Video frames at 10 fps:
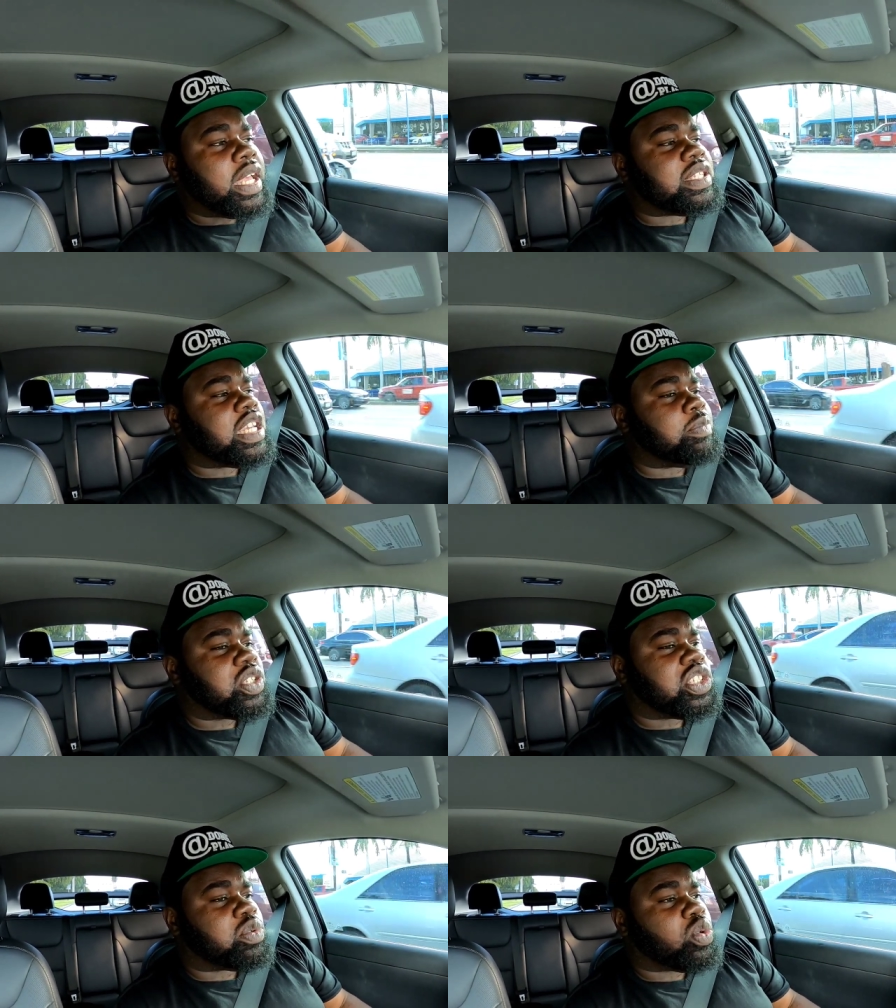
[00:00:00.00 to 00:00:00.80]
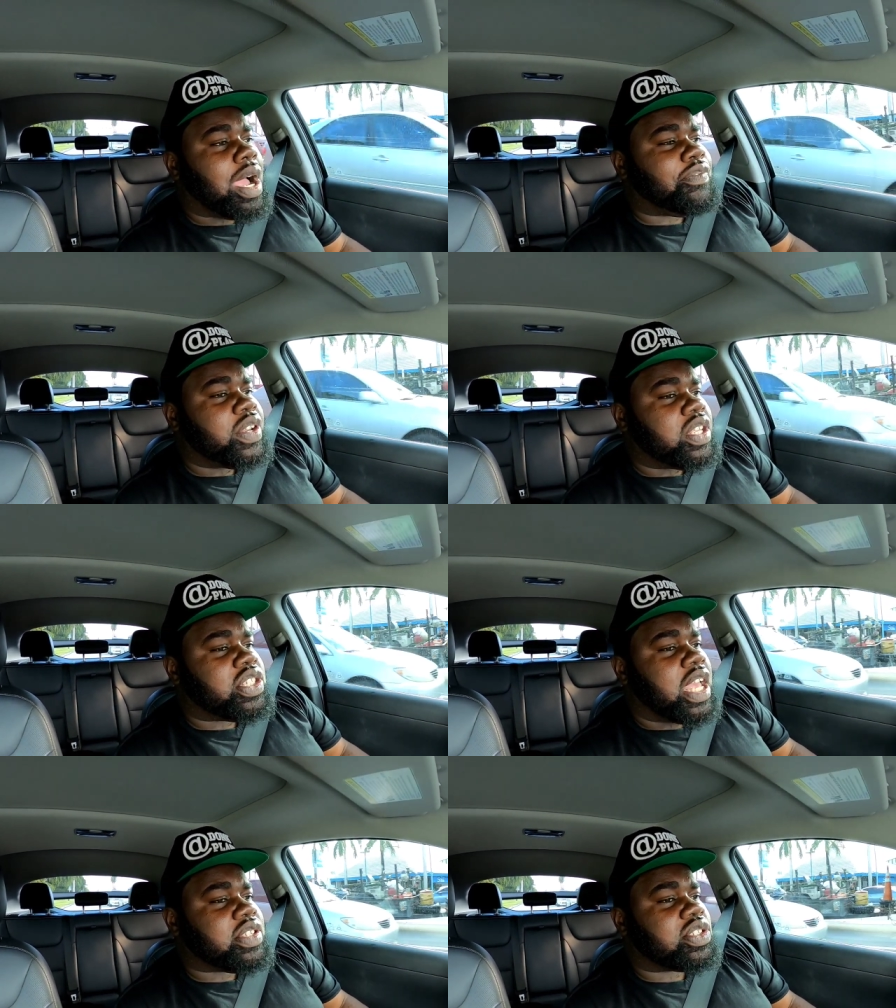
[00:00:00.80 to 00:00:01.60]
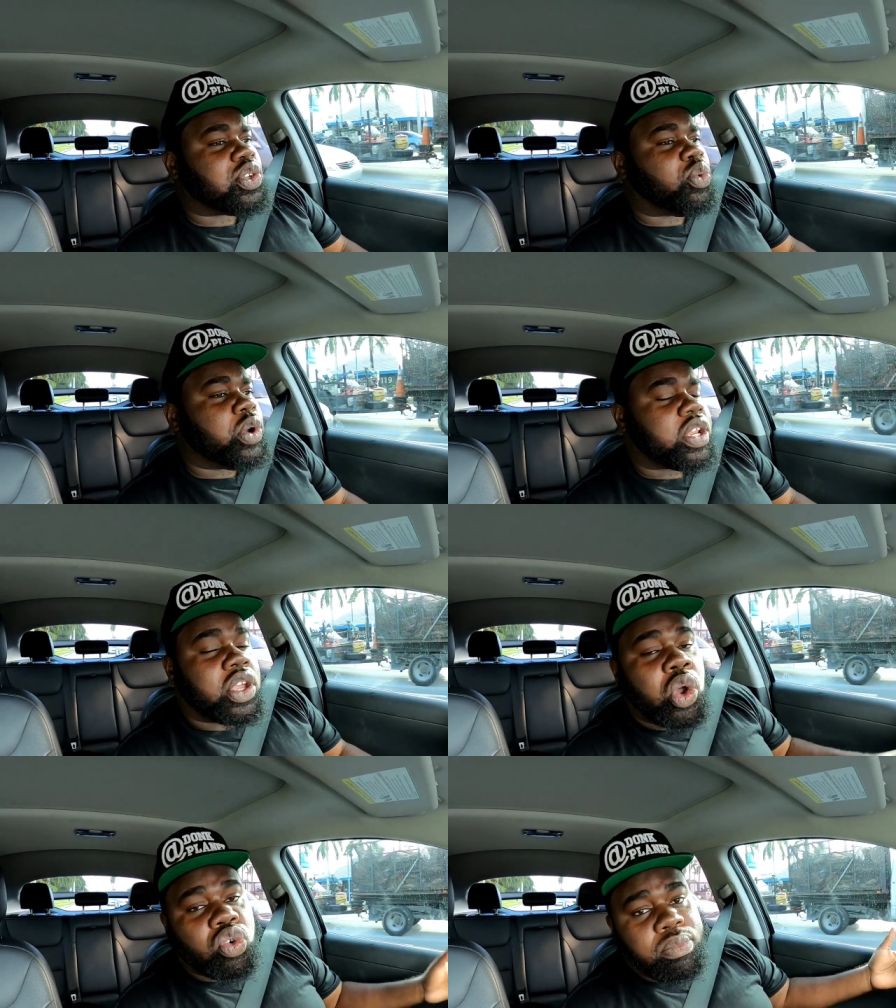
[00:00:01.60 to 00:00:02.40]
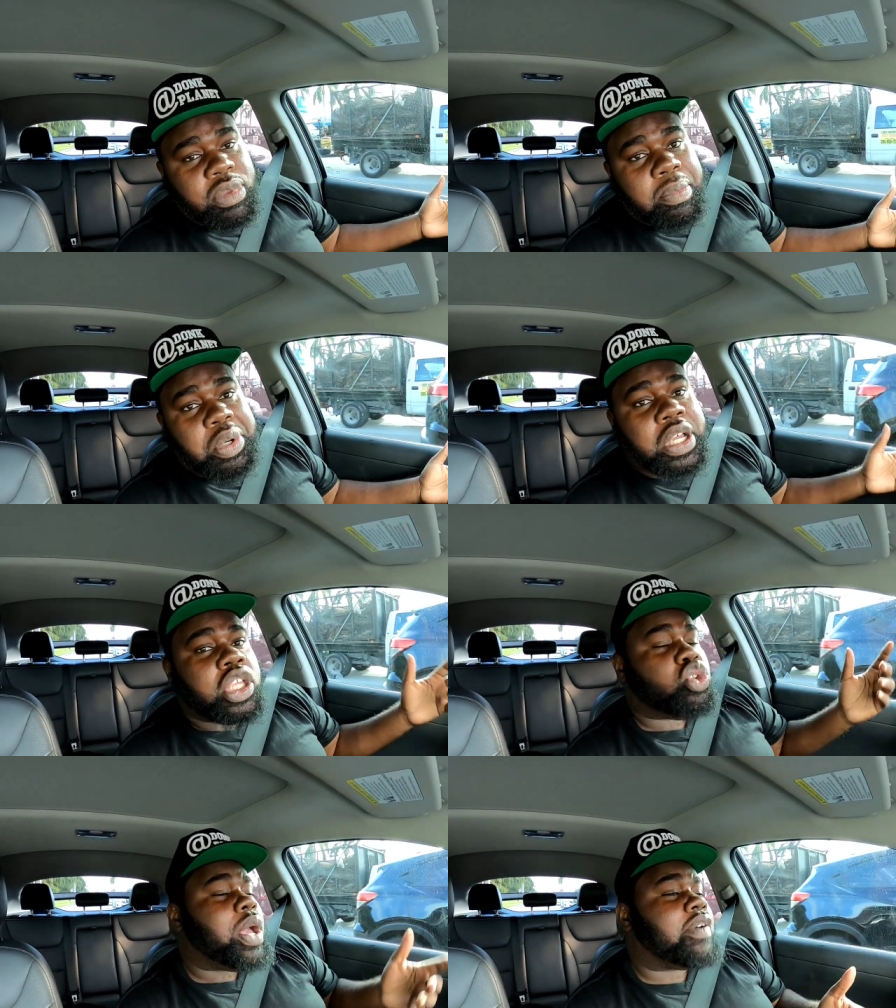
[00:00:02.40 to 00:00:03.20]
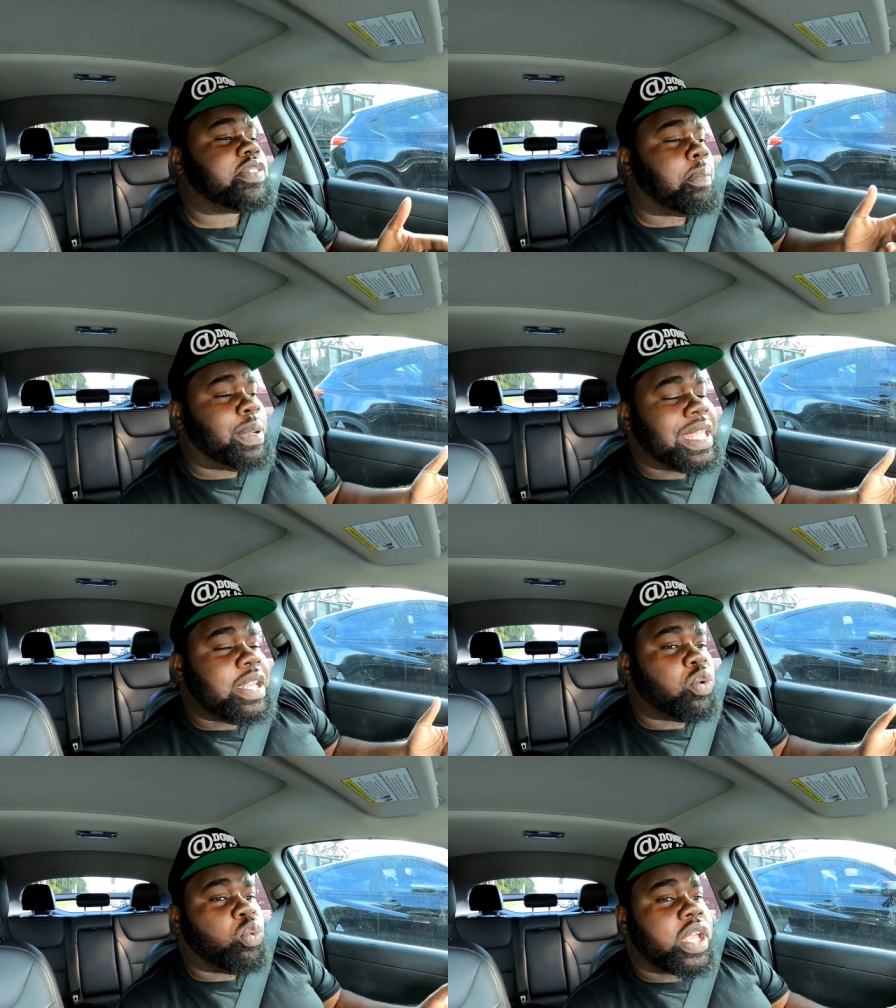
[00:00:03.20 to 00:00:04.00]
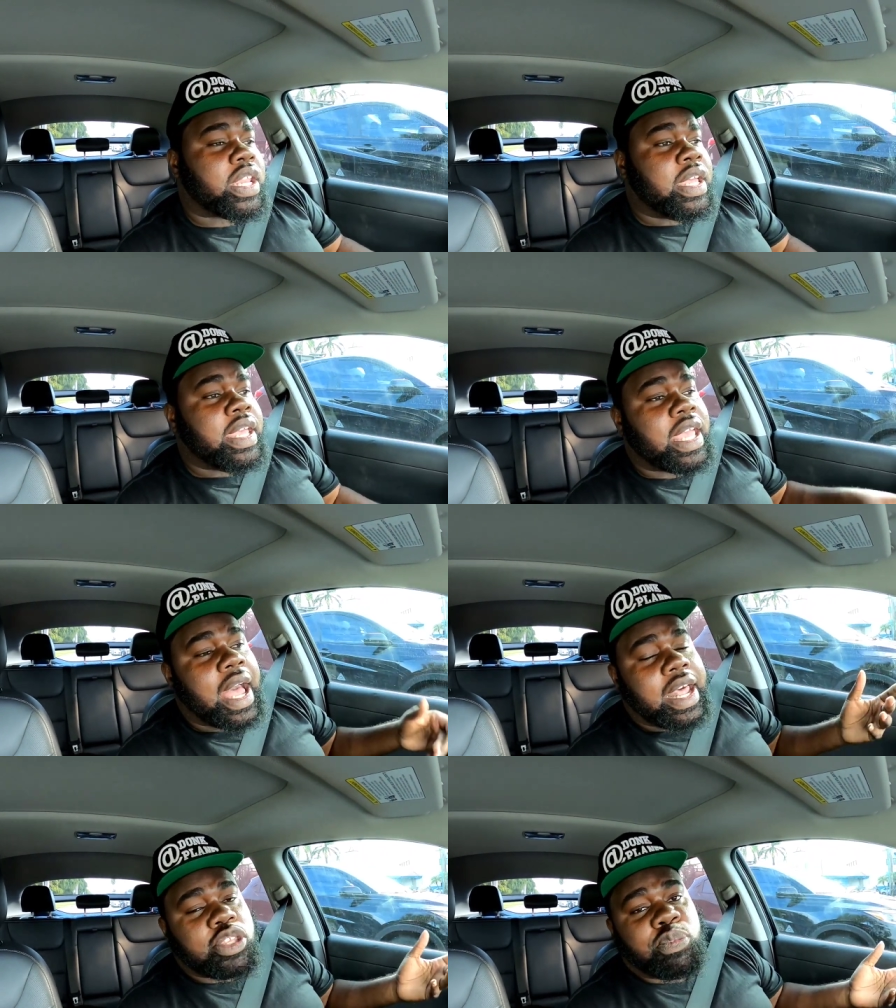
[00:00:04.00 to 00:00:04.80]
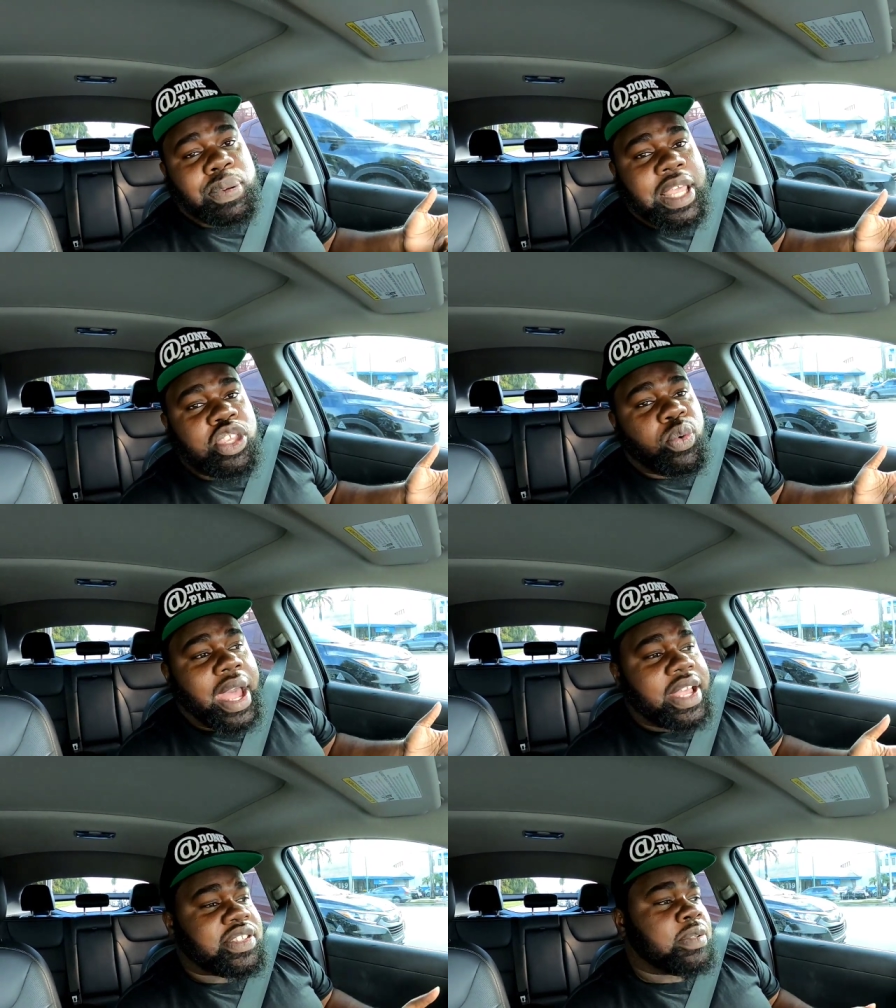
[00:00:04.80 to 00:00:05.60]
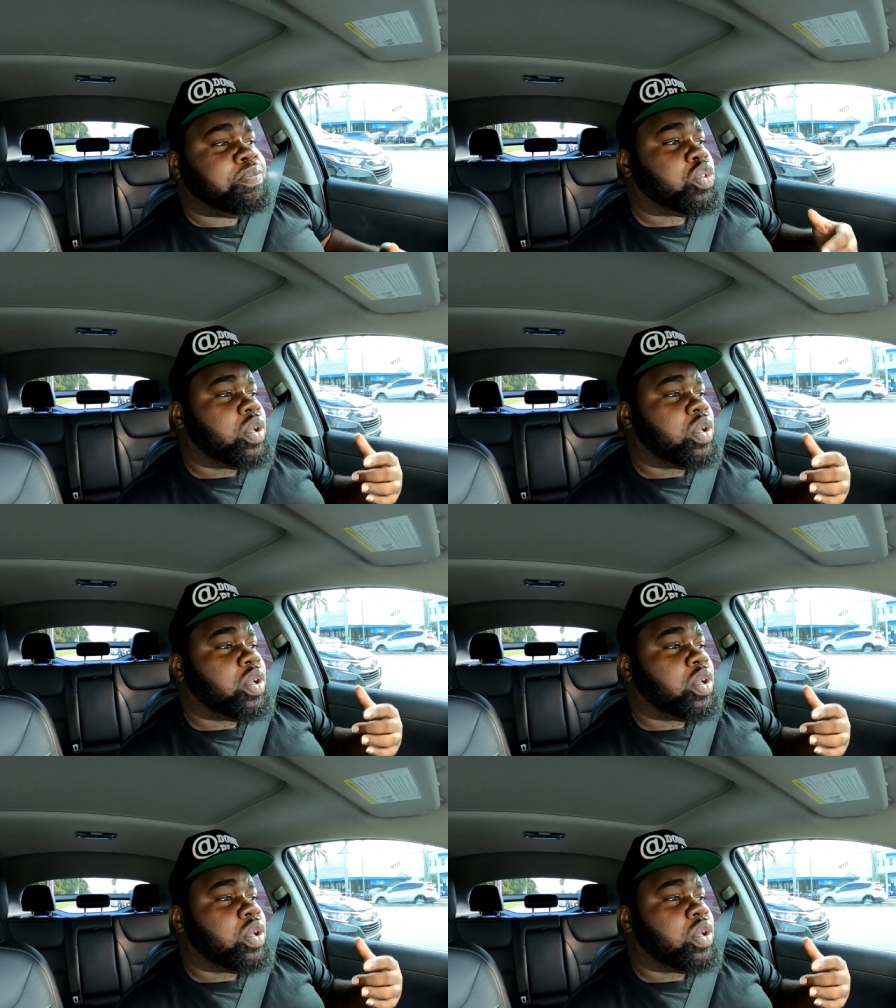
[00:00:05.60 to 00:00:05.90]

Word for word: And tell them to subscribe for their chances to win. Remember, you have to play to win. And how do you play, you ask?